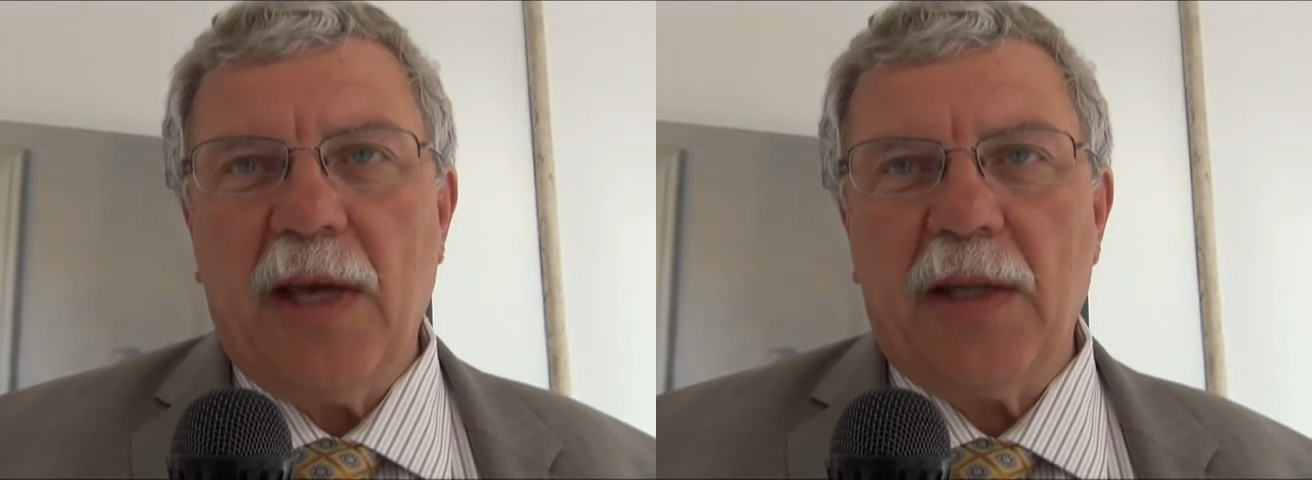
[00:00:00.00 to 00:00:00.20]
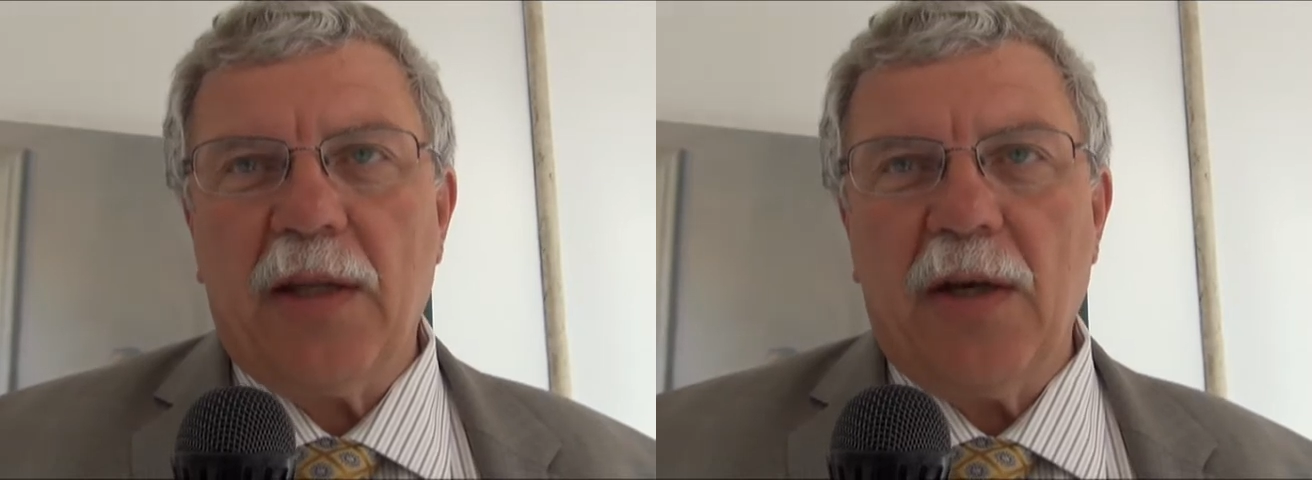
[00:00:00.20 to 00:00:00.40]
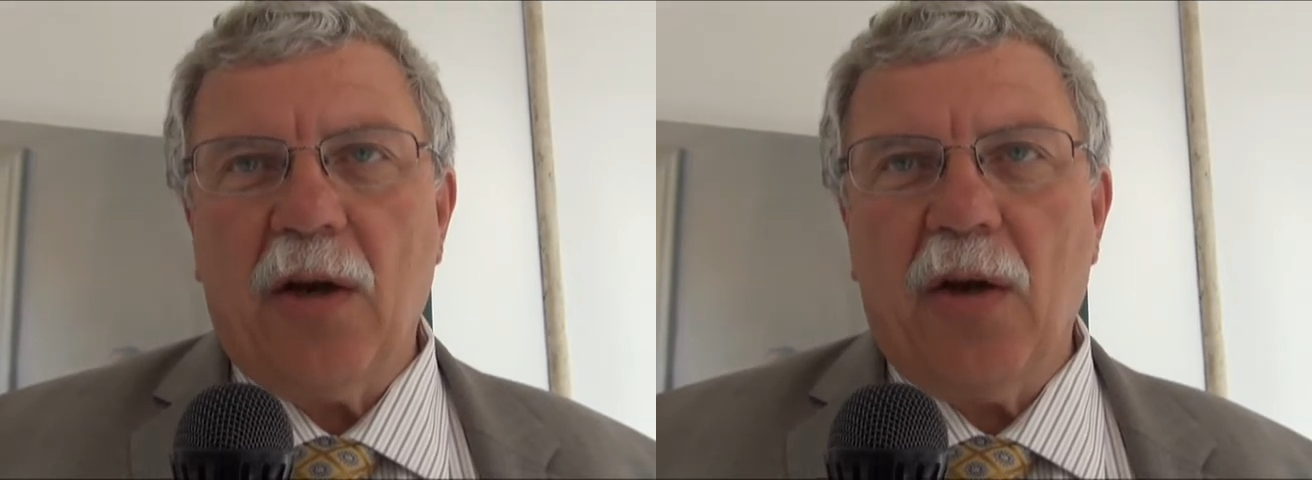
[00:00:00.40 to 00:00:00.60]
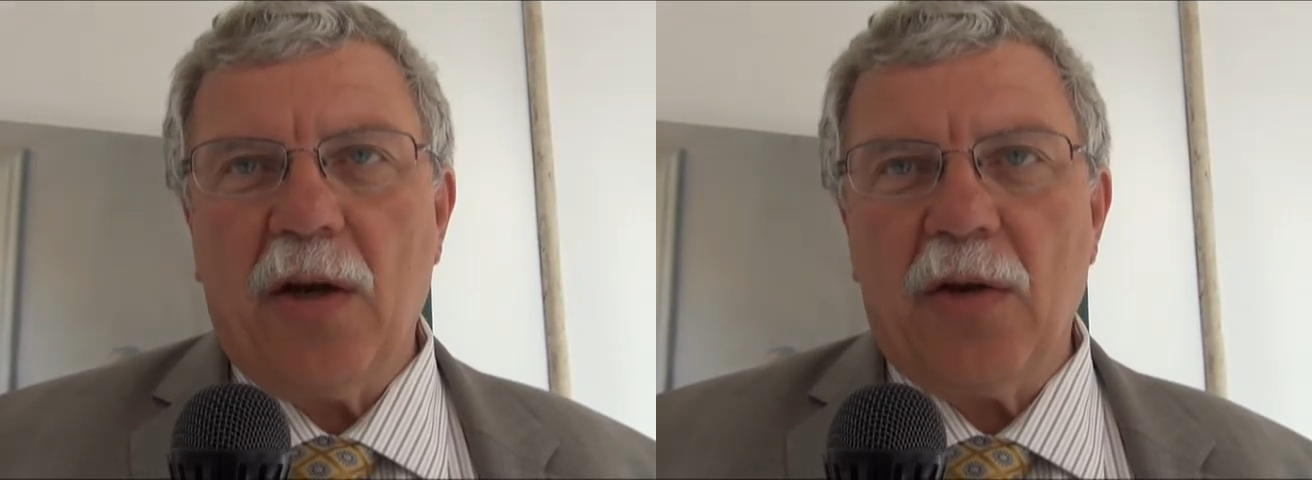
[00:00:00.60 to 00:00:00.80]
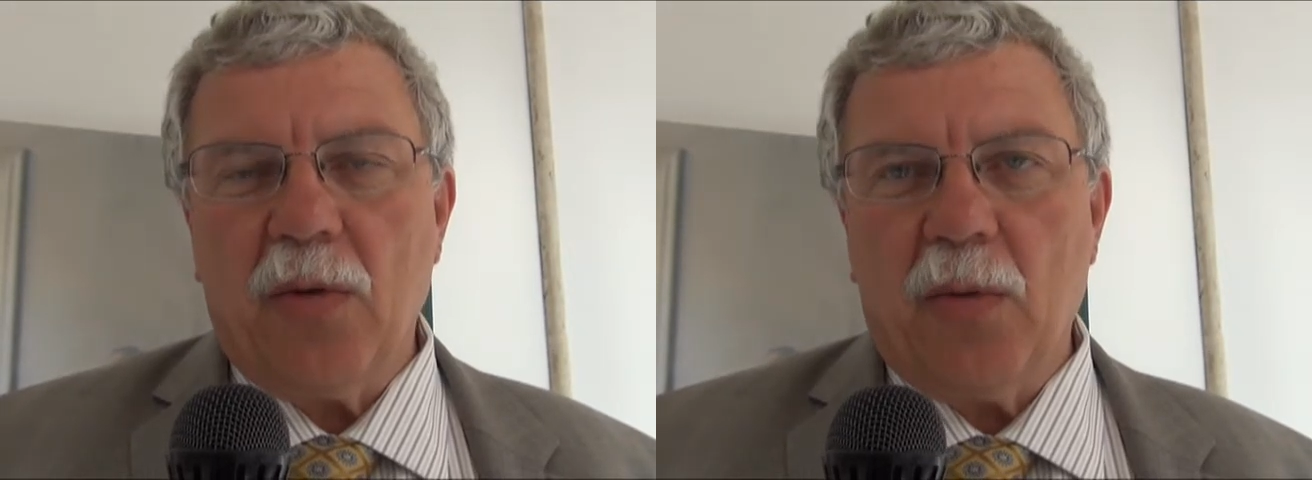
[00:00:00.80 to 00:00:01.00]
that than a
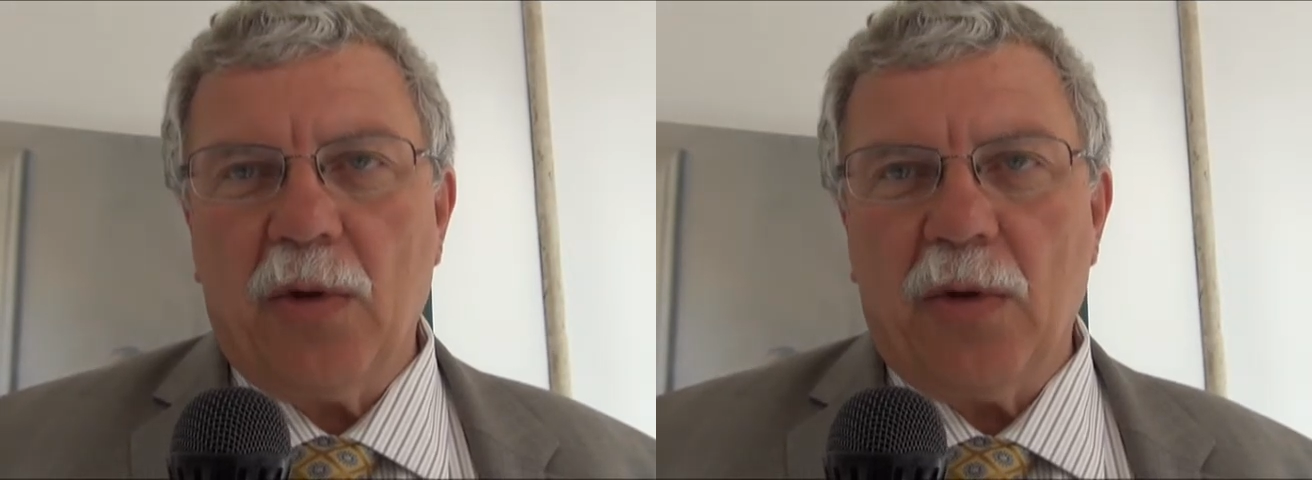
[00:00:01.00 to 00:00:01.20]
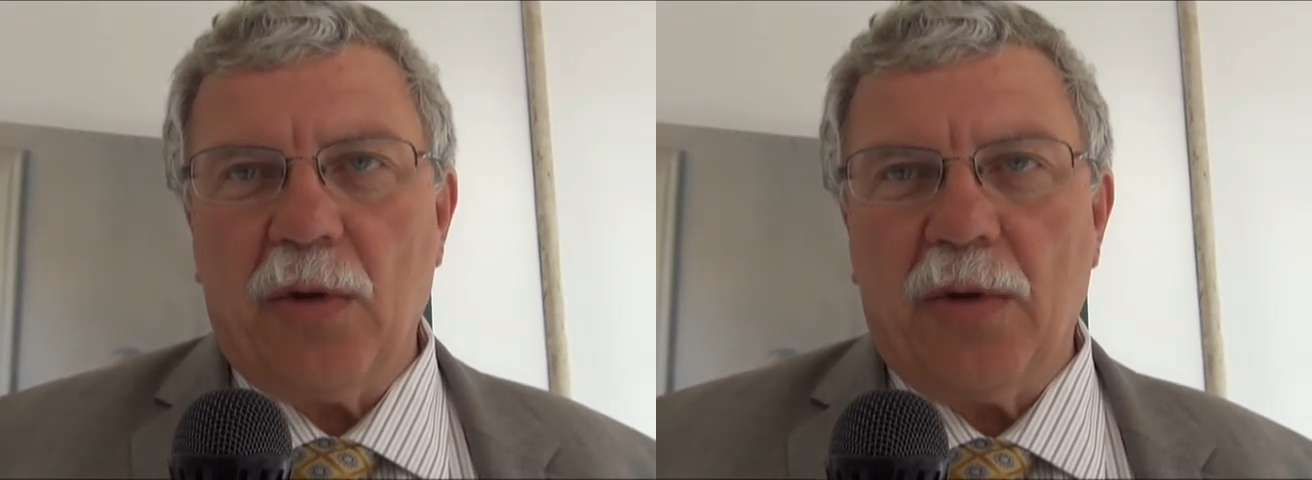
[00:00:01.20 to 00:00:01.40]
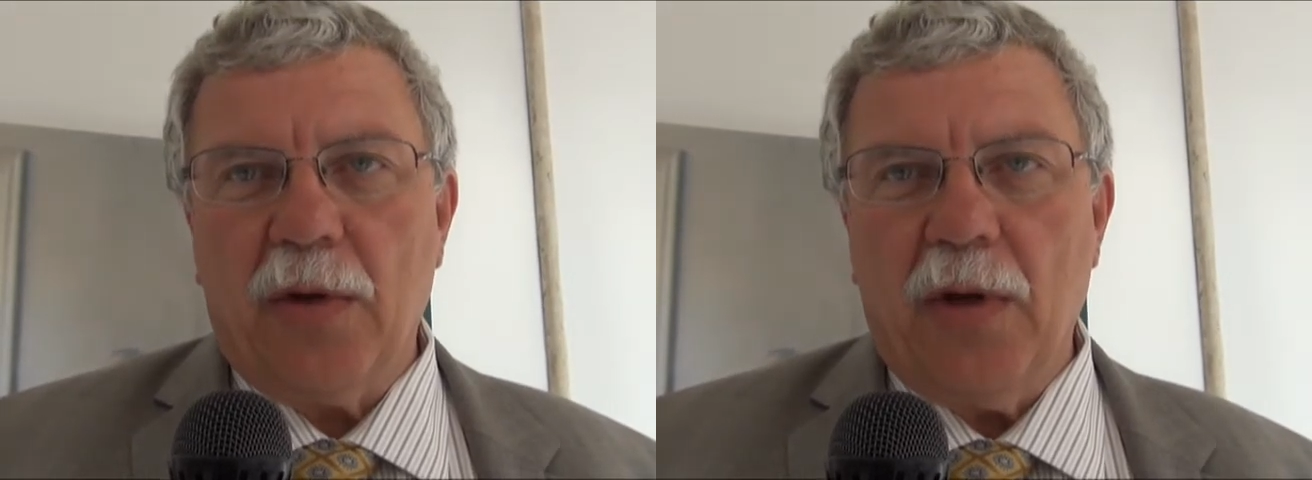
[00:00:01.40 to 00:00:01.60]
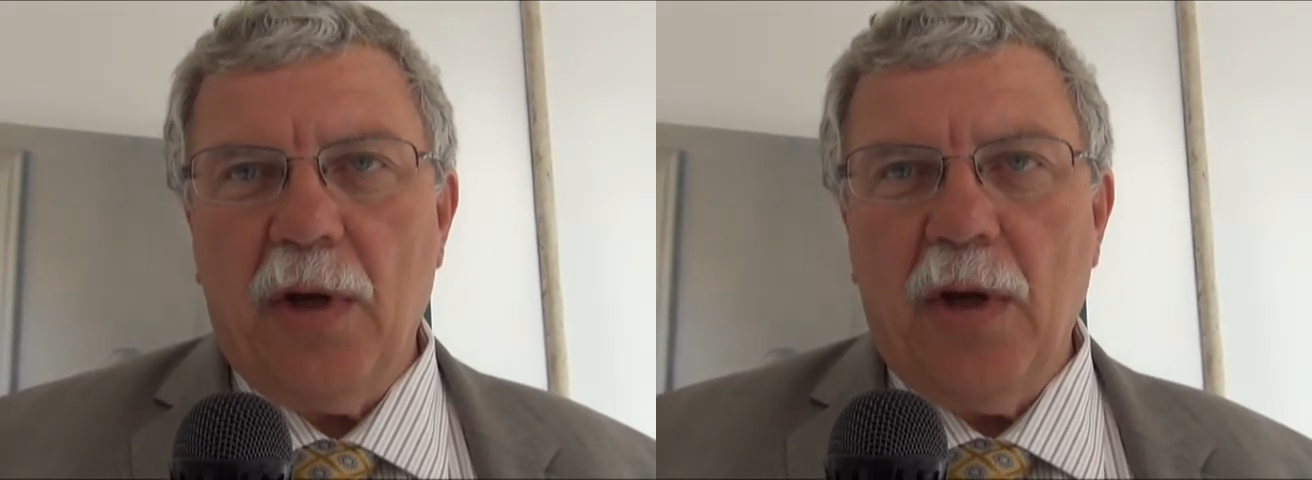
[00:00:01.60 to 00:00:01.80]
lot of the world.